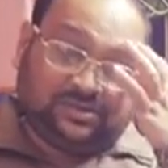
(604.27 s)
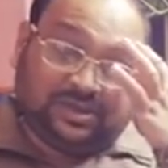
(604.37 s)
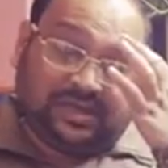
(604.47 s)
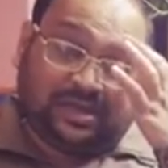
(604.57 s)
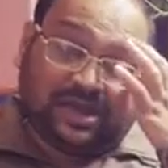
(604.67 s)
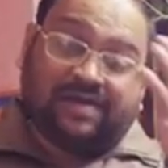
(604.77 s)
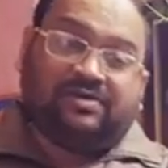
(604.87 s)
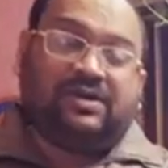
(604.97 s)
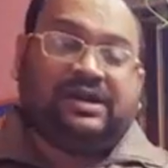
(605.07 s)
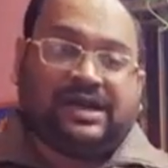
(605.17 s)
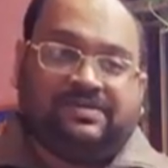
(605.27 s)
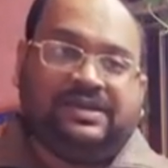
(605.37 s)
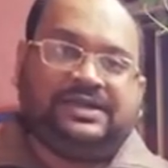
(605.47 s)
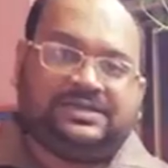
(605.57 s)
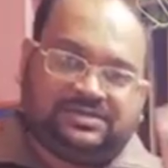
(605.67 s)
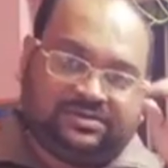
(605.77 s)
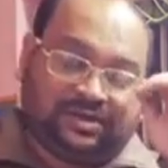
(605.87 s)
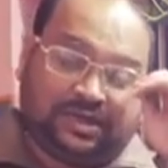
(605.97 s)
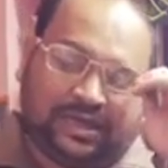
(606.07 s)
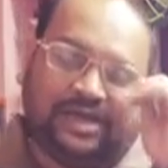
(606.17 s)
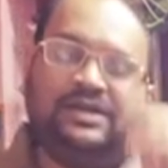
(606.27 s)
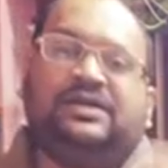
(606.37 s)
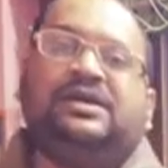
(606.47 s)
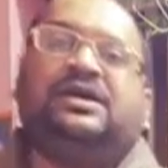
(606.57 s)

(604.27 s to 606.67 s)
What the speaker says: okay, diavol tablets, okay, and